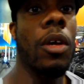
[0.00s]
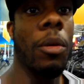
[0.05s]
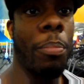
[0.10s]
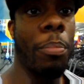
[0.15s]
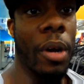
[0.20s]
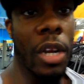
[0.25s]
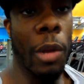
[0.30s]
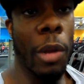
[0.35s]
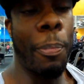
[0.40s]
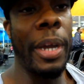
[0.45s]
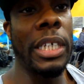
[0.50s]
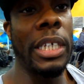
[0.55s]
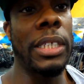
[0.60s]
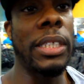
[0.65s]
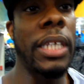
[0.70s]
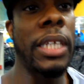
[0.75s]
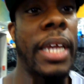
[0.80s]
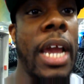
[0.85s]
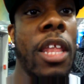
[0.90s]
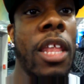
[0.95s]
Putting the pieces
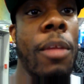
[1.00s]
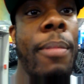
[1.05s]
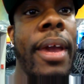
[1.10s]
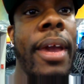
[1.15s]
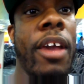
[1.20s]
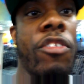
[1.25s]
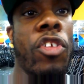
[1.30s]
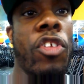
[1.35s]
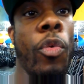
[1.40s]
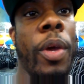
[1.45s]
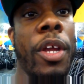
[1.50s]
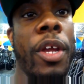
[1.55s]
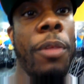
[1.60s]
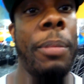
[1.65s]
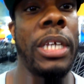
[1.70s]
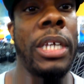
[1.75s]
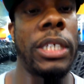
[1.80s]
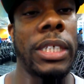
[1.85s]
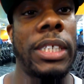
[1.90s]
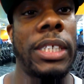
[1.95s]
together, man, so we can
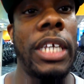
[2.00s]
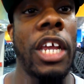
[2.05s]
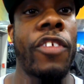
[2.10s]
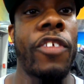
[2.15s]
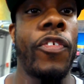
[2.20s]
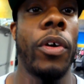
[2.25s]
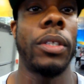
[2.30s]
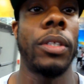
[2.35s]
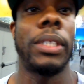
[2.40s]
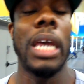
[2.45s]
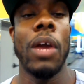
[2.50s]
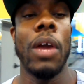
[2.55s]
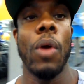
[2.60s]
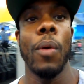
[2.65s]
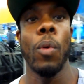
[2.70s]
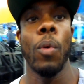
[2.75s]
be successful, same way we